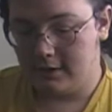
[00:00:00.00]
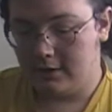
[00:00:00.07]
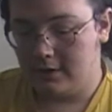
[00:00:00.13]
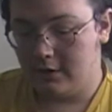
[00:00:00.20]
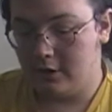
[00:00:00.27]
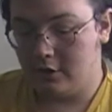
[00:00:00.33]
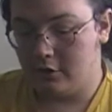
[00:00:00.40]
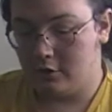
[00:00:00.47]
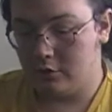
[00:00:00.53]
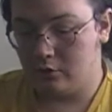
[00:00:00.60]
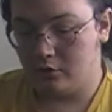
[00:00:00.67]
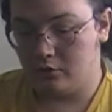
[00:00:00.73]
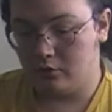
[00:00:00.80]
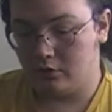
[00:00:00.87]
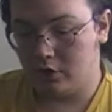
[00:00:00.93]
you know,
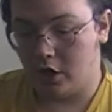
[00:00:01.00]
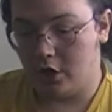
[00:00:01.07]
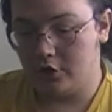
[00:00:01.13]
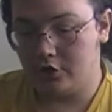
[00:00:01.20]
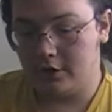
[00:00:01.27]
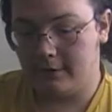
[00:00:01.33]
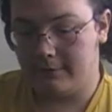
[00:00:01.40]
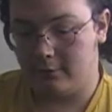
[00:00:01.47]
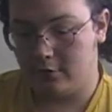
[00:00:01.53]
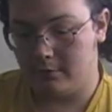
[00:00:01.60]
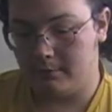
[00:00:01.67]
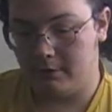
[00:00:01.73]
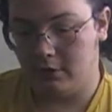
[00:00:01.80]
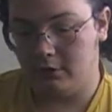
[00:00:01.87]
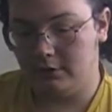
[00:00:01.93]
launching for
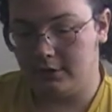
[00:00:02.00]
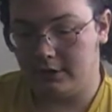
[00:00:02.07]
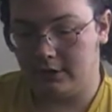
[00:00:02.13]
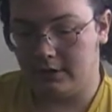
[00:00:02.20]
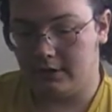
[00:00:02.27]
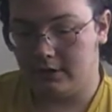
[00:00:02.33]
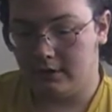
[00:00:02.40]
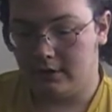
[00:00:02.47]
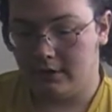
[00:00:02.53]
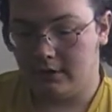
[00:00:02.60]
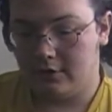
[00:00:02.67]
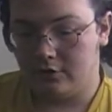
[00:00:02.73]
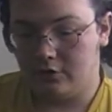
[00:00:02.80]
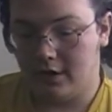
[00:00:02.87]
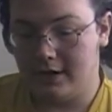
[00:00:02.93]
a building,
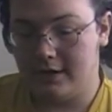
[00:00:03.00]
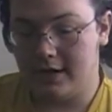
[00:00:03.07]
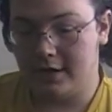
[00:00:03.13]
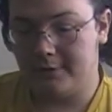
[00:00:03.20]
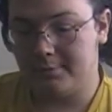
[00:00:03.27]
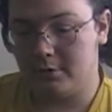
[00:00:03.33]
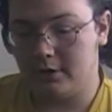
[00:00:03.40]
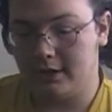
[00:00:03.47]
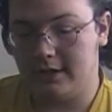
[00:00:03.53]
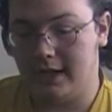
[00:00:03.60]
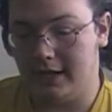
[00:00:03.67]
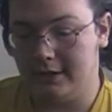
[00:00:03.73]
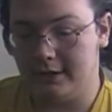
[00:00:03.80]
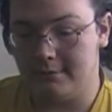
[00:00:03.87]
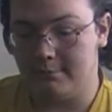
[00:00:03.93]
trying desperately
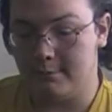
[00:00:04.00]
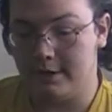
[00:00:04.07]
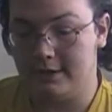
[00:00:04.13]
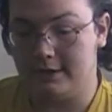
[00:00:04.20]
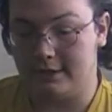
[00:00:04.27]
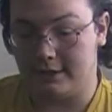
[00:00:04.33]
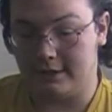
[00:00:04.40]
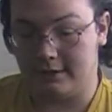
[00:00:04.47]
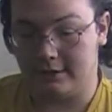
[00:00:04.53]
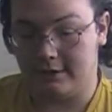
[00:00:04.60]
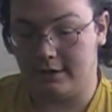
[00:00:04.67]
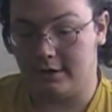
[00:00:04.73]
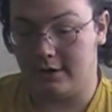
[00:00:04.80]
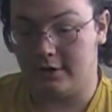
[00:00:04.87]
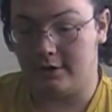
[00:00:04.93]
not to miss it.
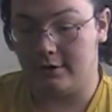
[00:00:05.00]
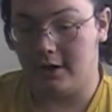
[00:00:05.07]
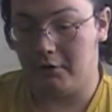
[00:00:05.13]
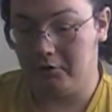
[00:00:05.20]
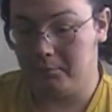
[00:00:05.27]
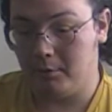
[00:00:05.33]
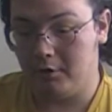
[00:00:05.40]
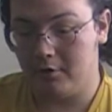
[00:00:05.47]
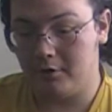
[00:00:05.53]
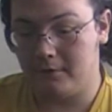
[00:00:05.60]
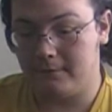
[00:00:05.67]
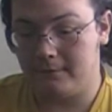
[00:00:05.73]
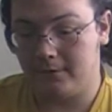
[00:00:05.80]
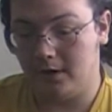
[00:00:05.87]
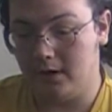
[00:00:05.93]
You know, that was part of the
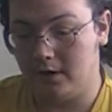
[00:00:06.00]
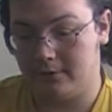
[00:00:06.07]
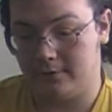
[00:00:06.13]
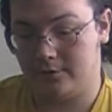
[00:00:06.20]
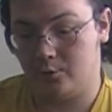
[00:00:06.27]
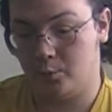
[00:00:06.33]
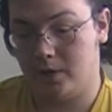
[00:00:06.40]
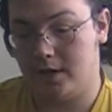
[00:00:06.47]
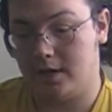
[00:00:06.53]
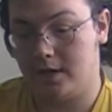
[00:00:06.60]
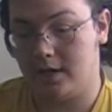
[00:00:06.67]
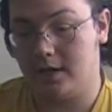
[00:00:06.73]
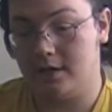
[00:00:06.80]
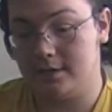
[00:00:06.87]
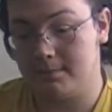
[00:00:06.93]
fun of the
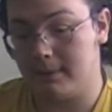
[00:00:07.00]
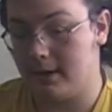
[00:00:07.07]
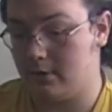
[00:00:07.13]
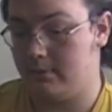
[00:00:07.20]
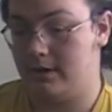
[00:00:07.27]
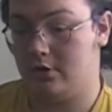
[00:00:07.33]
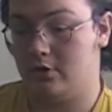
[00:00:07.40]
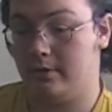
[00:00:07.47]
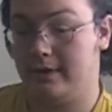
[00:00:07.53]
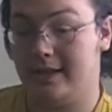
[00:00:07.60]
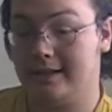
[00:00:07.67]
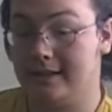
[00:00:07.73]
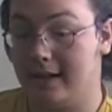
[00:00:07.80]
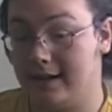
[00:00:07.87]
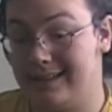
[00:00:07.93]
swinging in Spider-Man 2, and
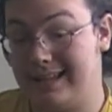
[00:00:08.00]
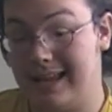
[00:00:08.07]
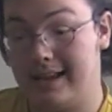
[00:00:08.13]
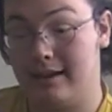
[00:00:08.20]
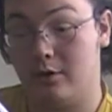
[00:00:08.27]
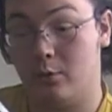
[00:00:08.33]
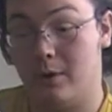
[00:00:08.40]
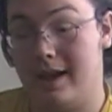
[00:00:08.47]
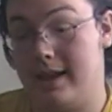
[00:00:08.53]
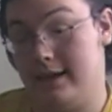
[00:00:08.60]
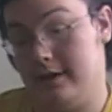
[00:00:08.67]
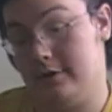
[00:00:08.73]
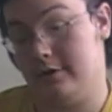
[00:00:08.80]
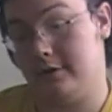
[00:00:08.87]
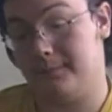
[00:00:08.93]
that's kind of taken away
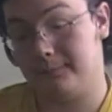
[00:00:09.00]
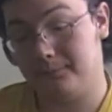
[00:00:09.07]
here.